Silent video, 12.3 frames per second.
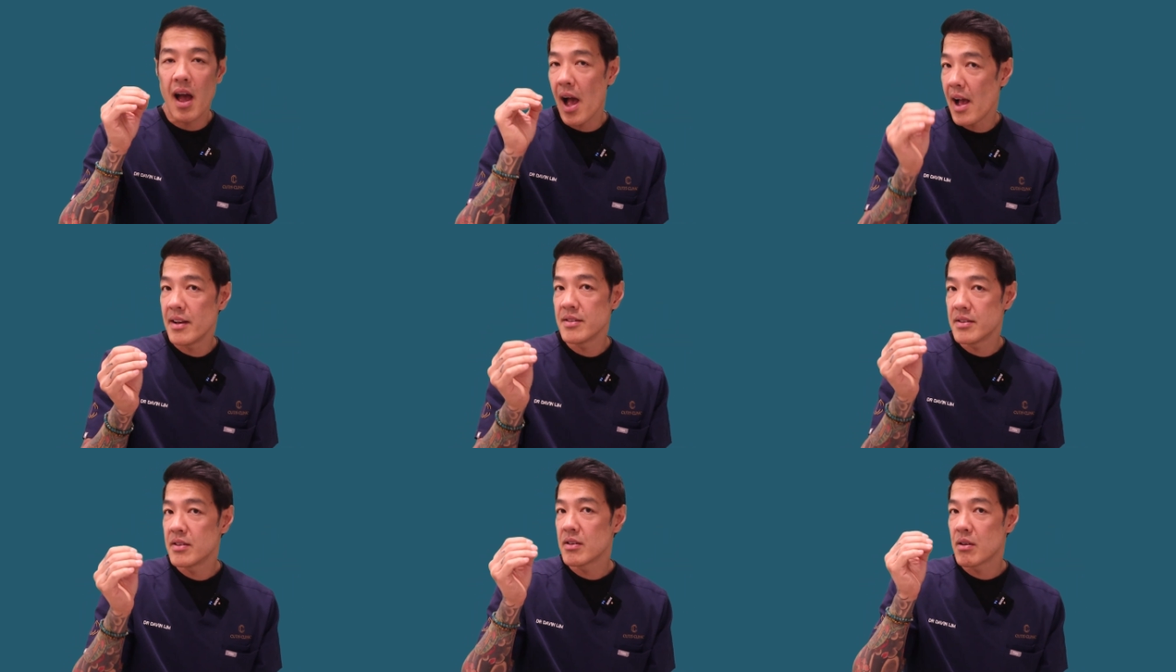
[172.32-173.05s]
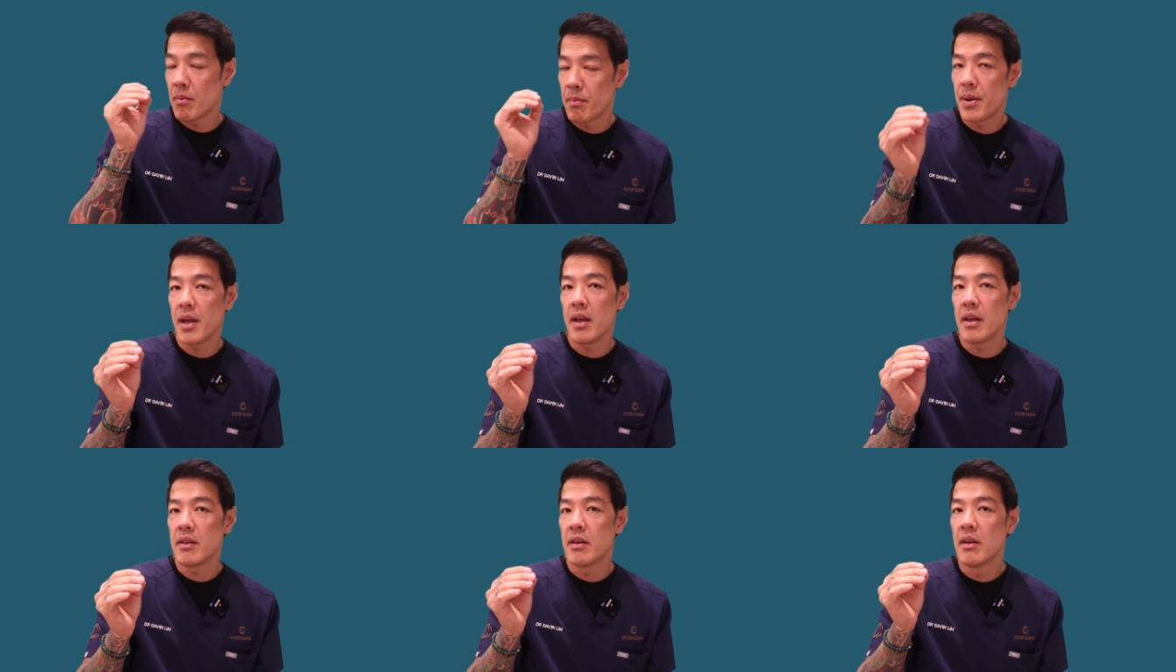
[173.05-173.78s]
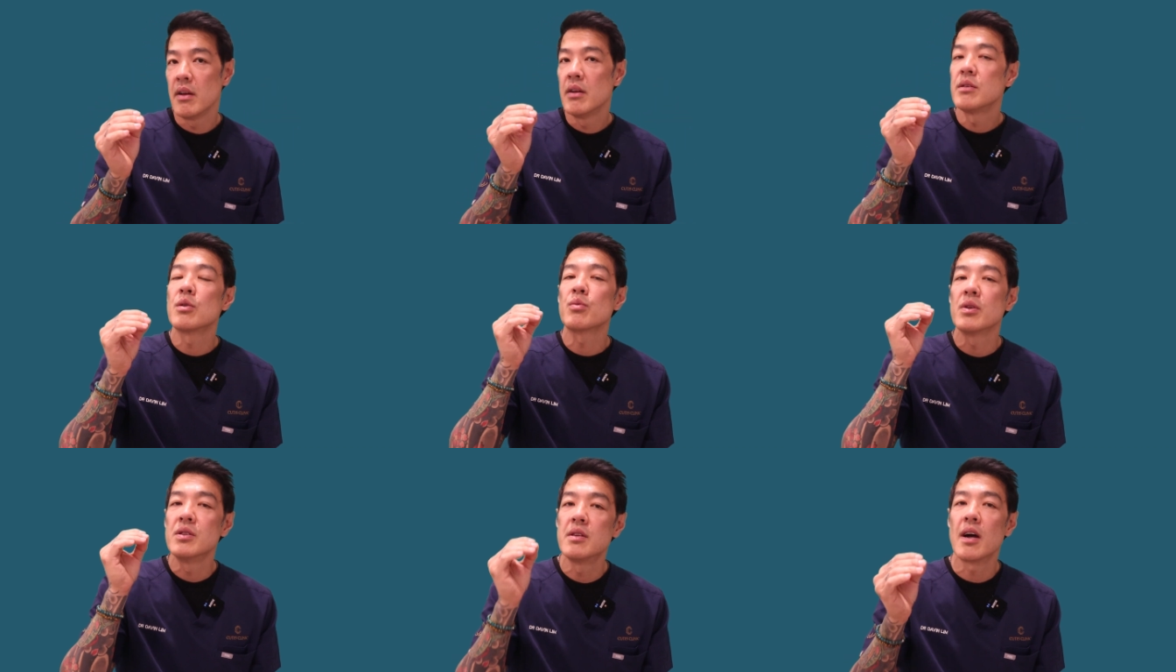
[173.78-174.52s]
as compared to
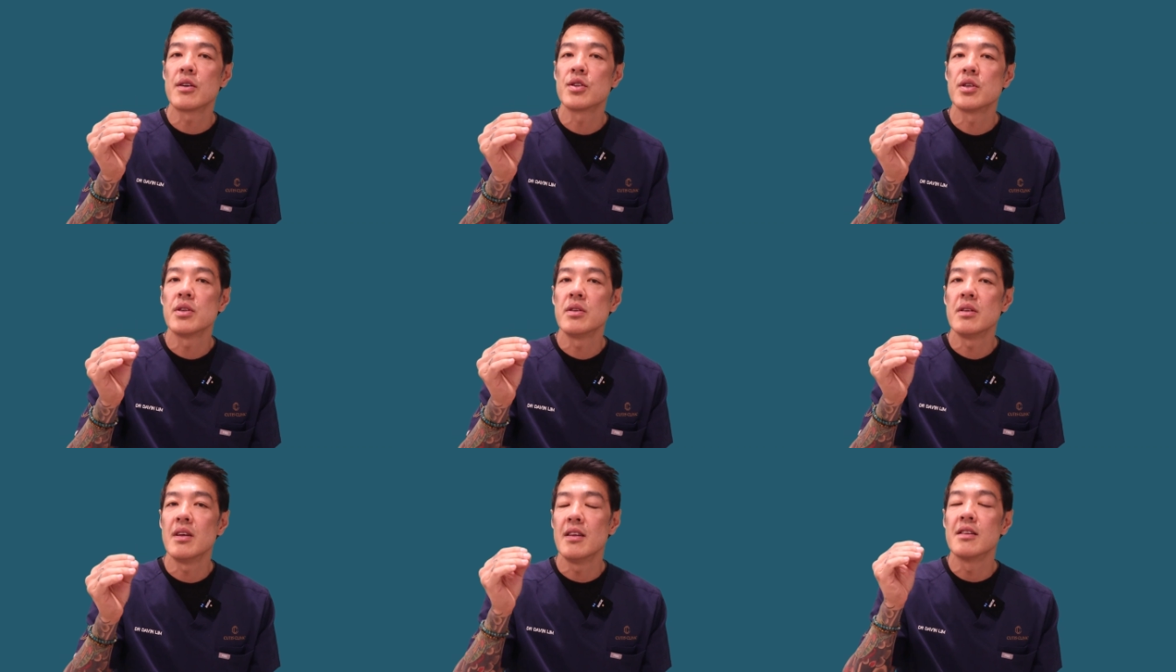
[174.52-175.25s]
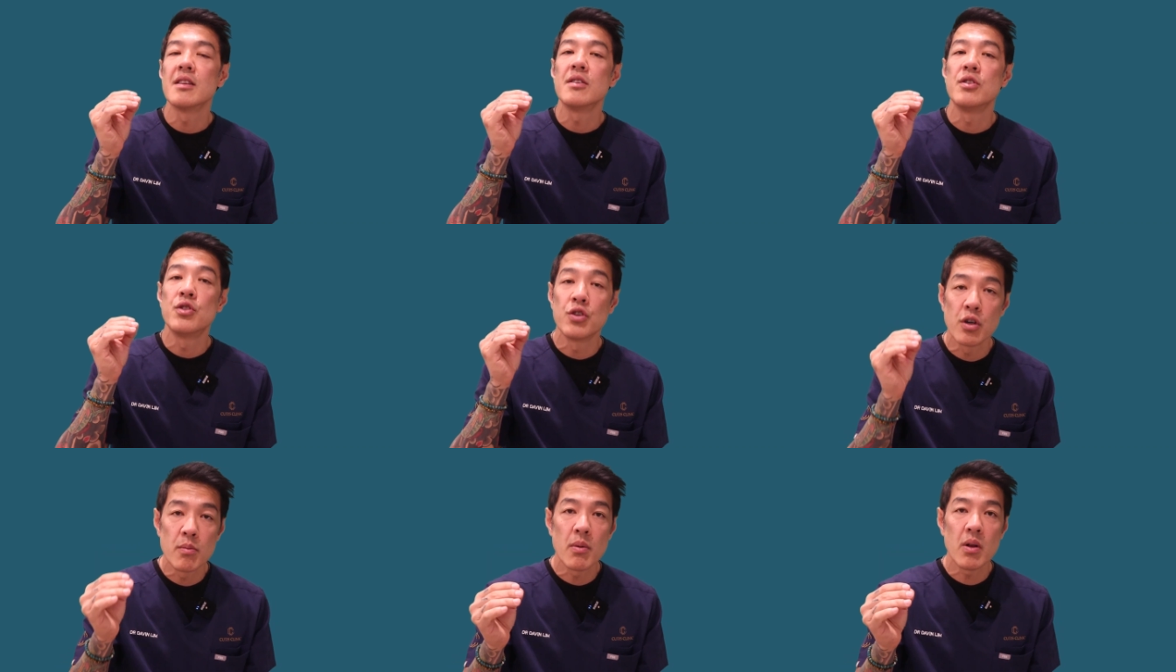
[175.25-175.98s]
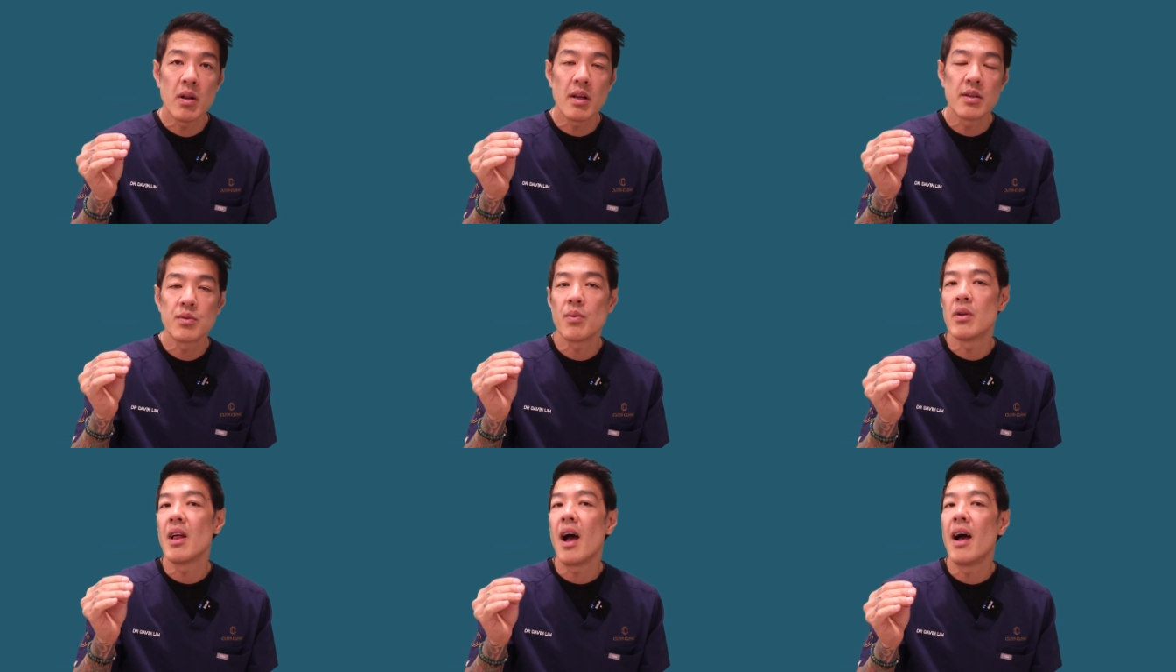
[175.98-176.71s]
reduction in the dermal as
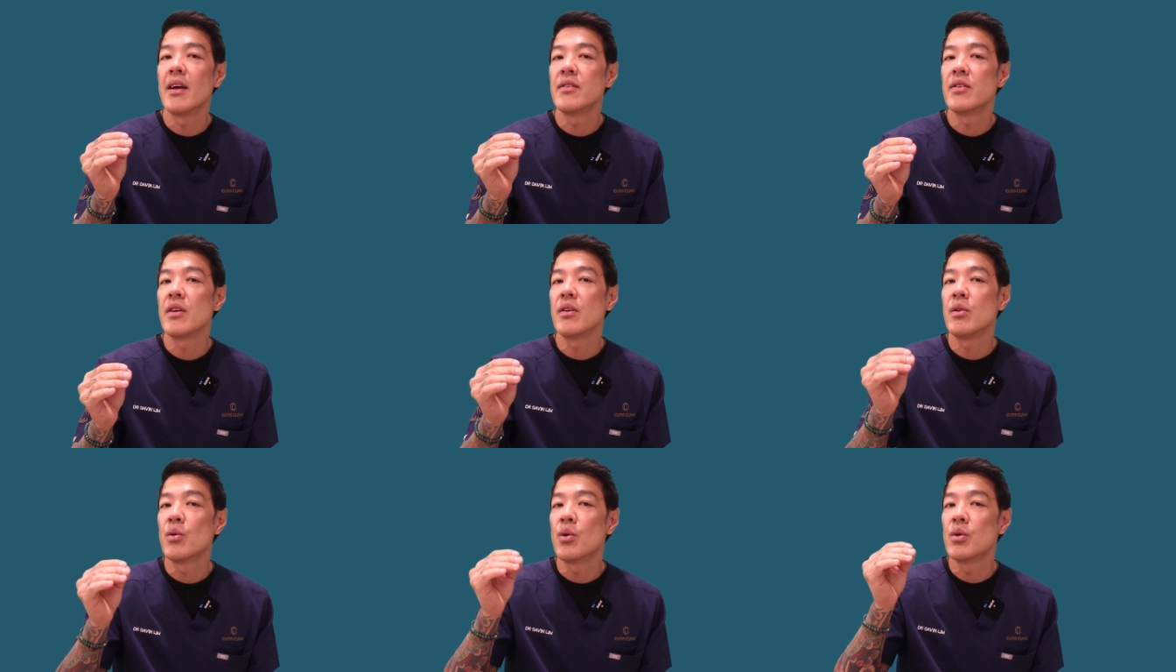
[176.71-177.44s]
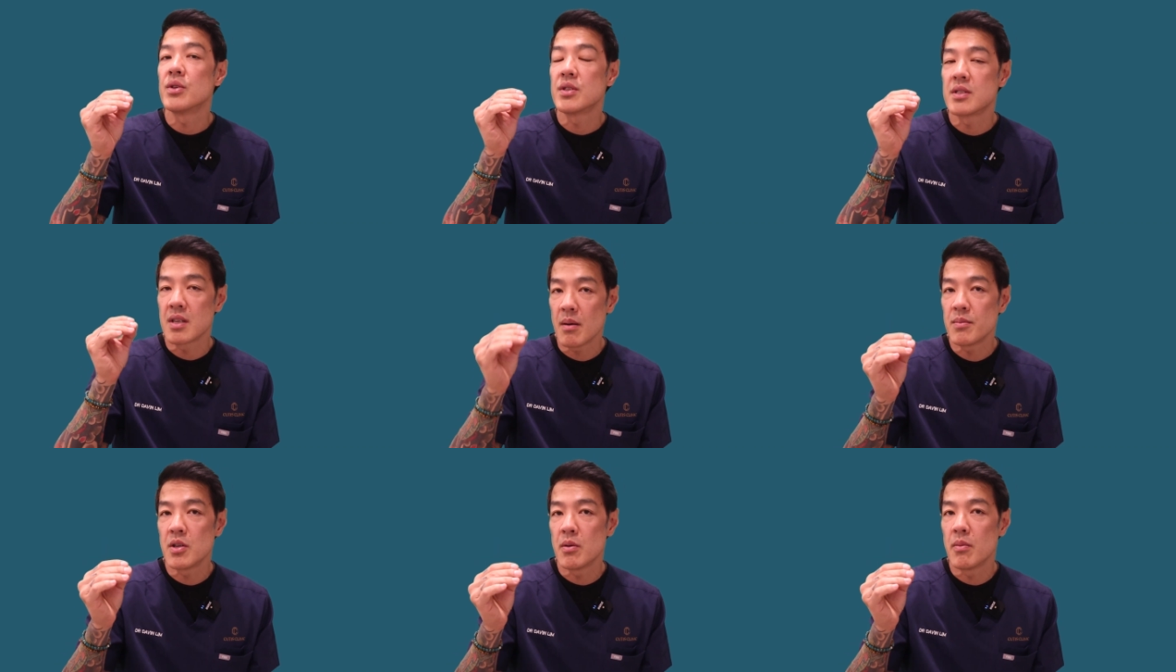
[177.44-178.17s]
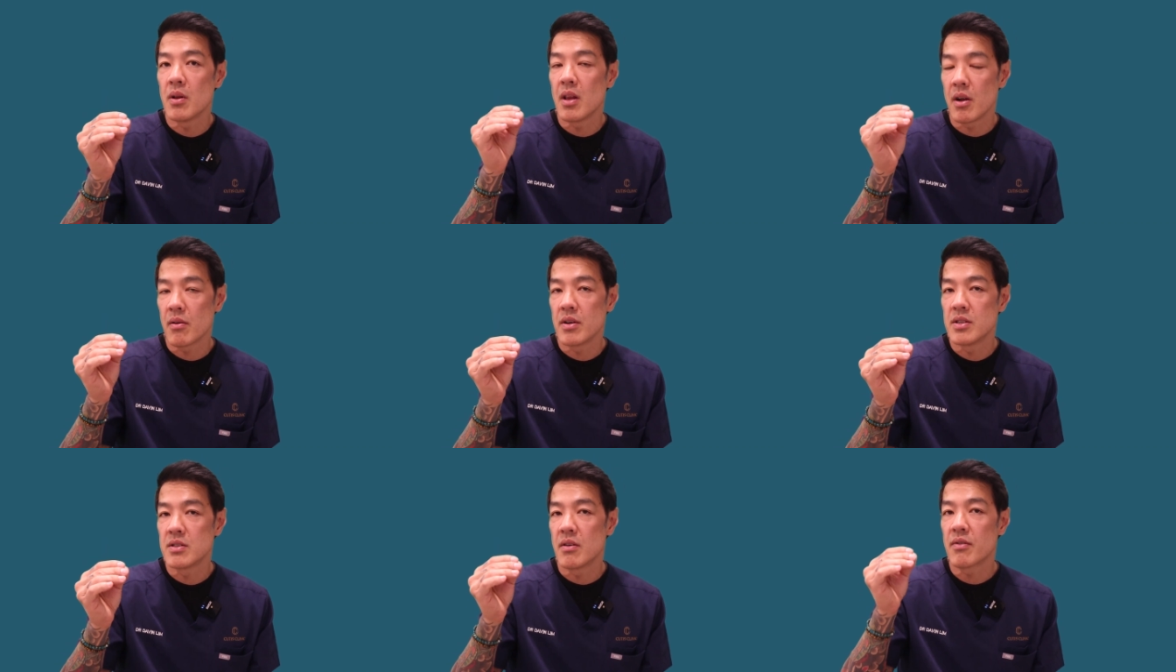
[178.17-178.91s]
well as your subdermal
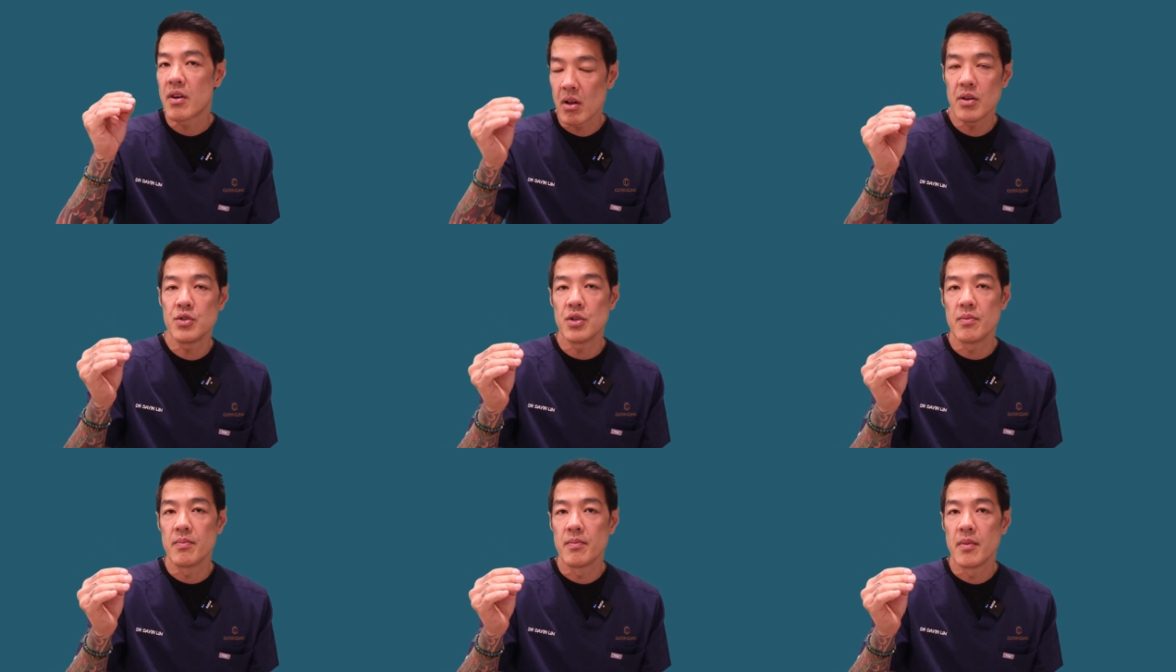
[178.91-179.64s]
areas of collagen.